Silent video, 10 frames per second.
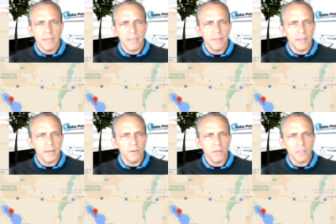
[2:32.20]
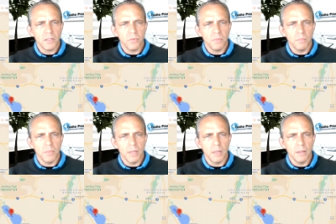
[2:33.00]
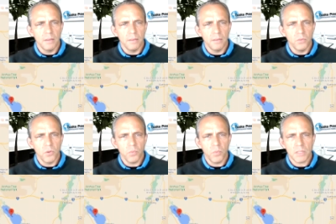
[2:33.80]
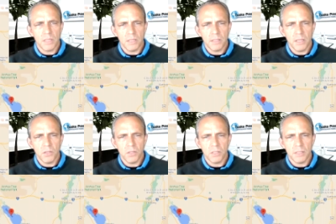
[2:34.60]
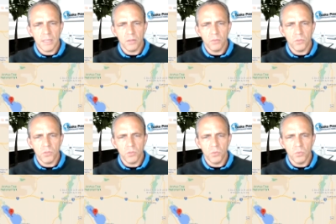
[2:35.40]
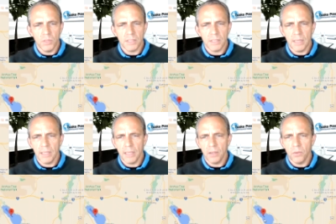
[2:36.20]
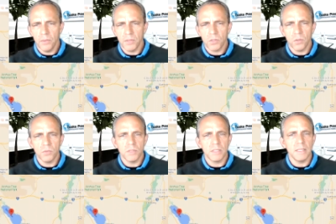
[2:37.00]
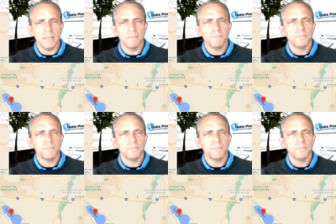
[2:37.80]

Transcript: Again, that area is from uh, northwest Los Angeles down to uh, San Diego and the Salton Sea.